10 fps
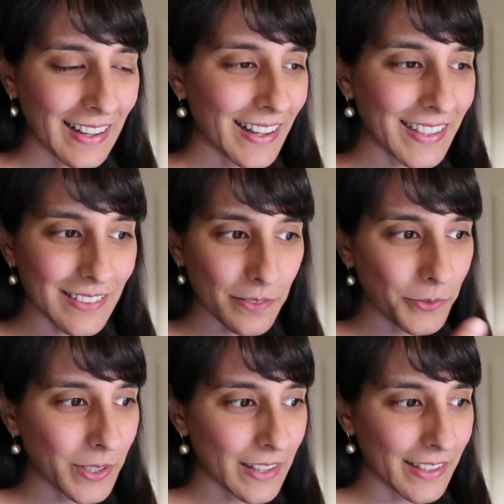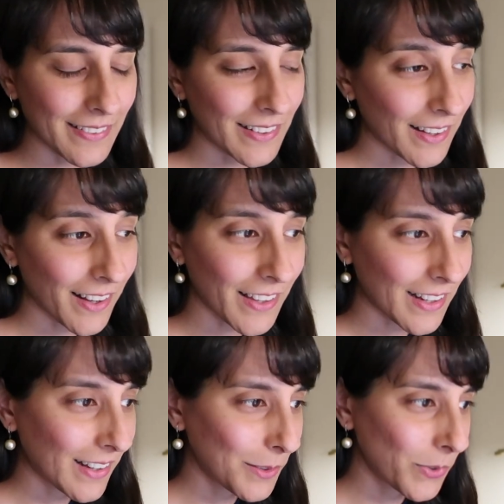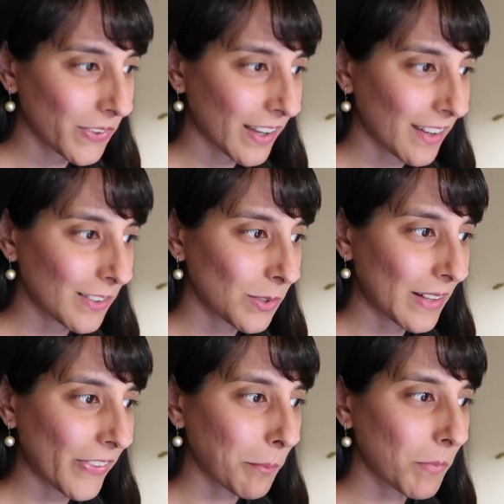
I didn't realize this. I think I was kind of doing that.